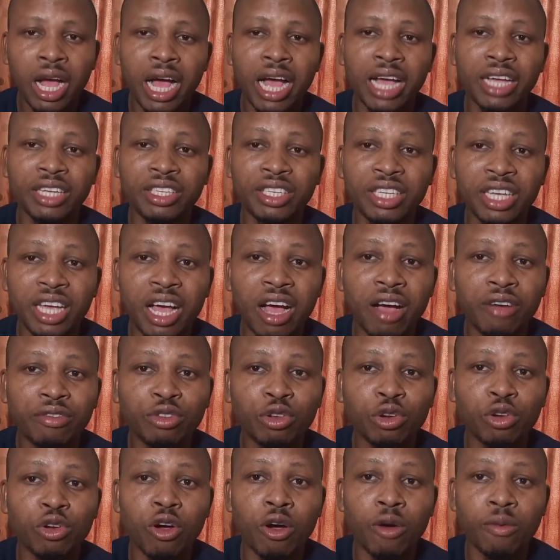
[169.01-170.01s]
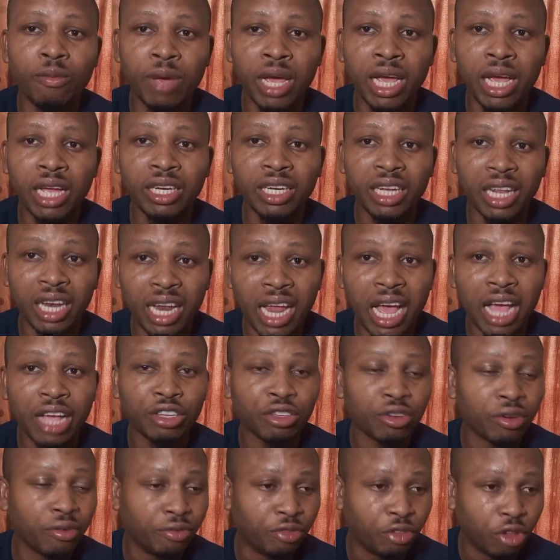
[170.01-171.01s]
I still have to commend the
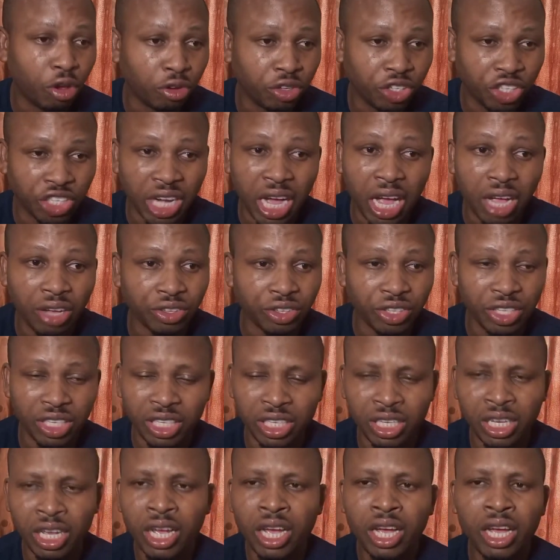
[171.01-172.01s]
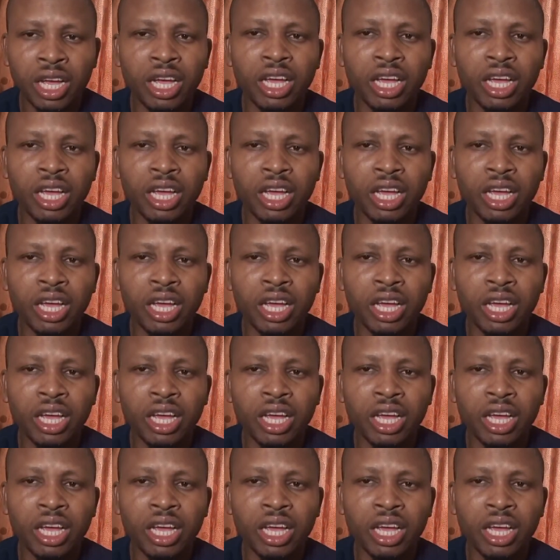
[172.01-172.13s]
lives of Don Jazzy.